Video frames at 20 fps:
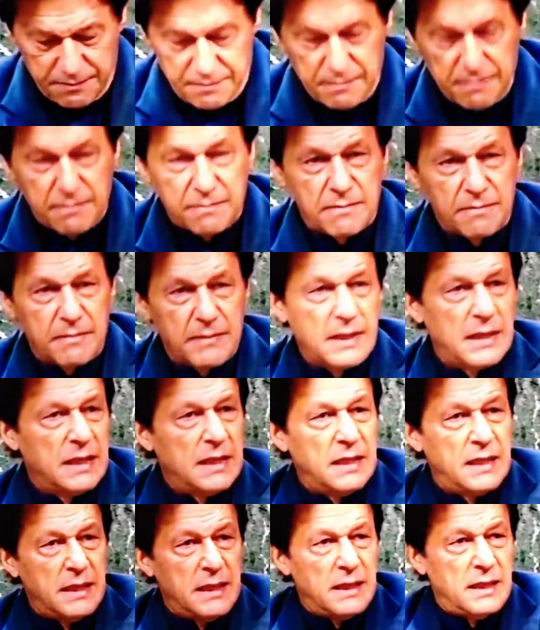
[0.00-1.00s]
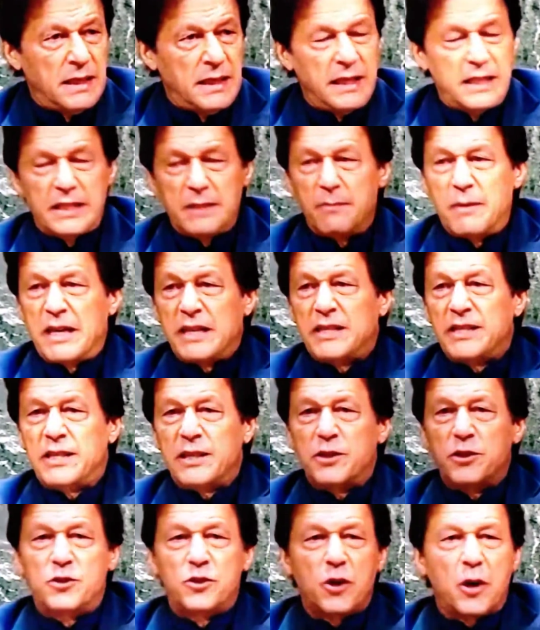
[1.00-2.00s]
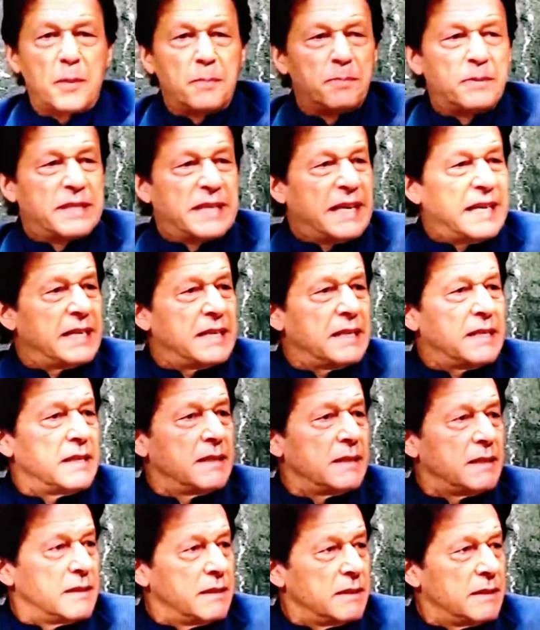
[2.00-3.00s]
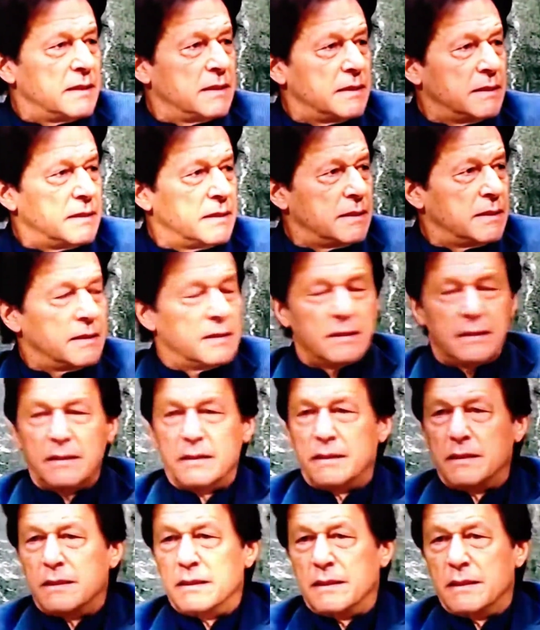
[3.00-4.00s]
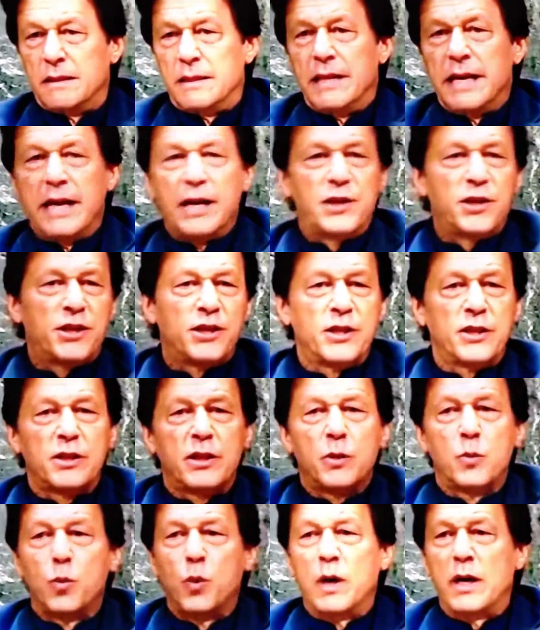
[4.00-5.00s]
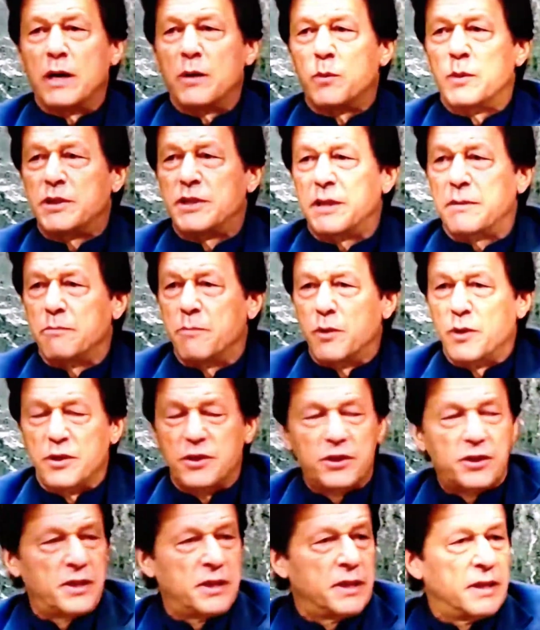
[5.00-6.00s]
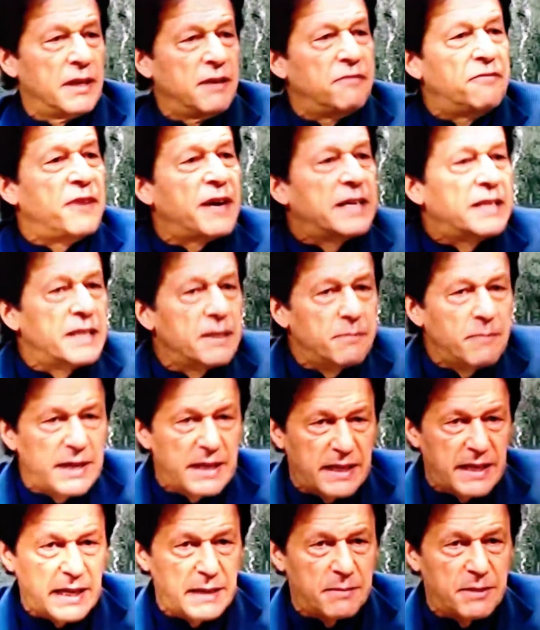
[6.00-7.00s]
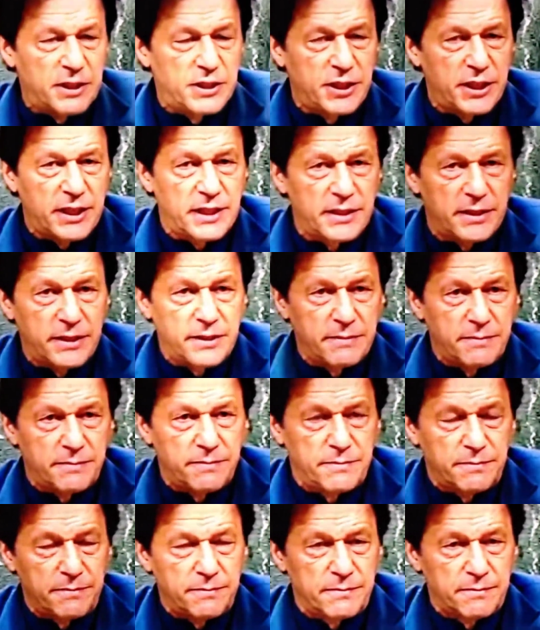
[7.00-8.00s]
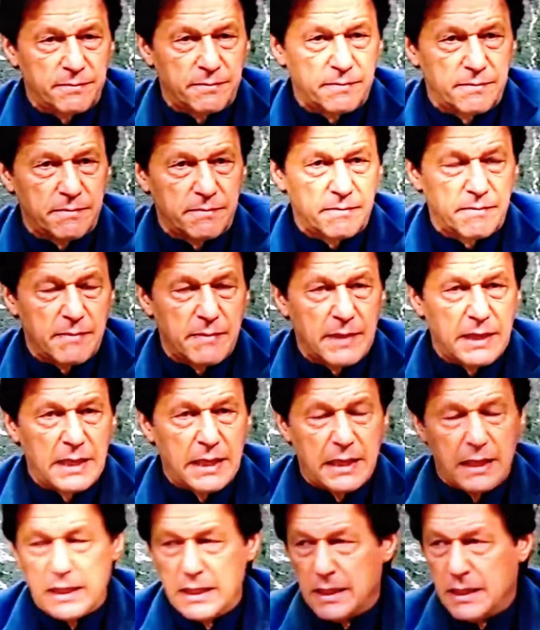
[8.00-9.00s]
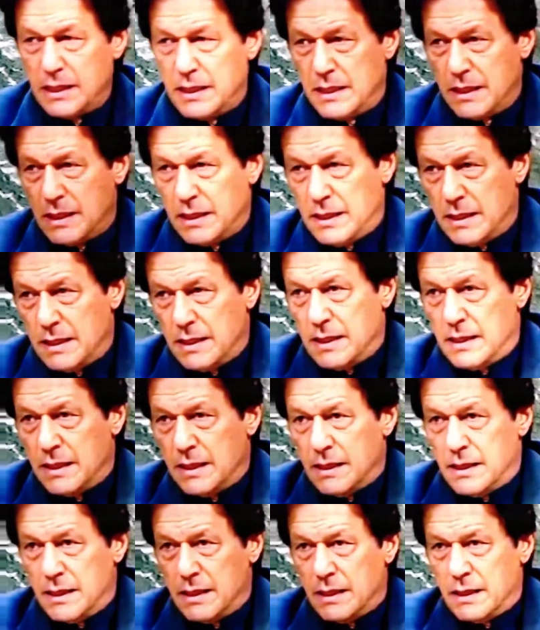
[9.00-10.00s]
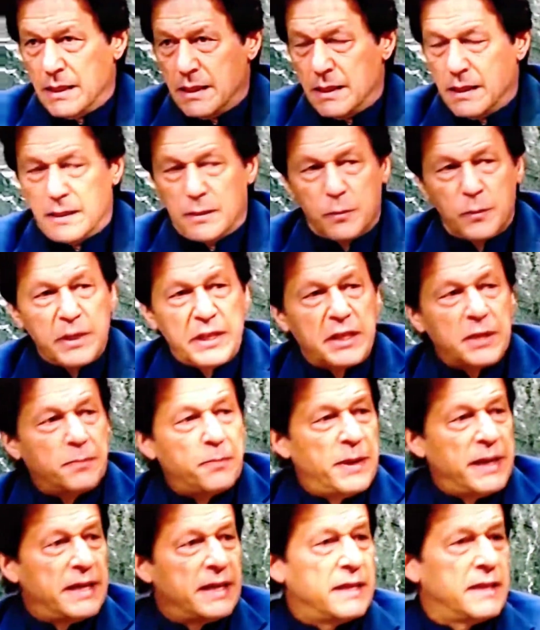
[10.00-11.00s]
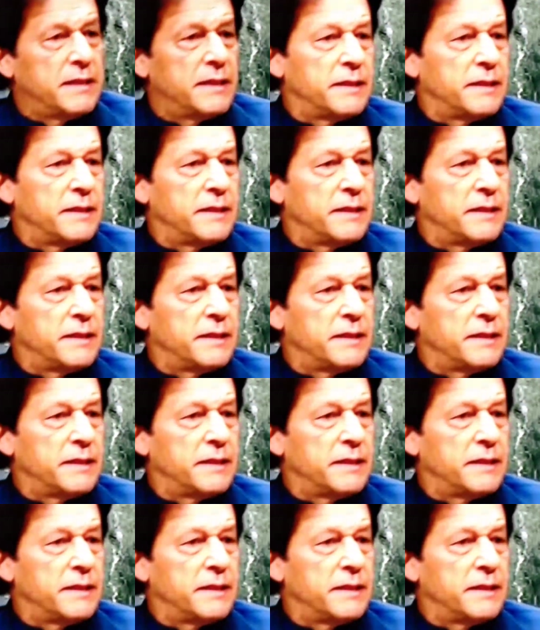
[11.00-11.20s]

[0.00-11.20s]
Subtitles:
And I never understand why. Why do we have these tax havens? Why is this allowed? Why shouldn't rich people pay taxes?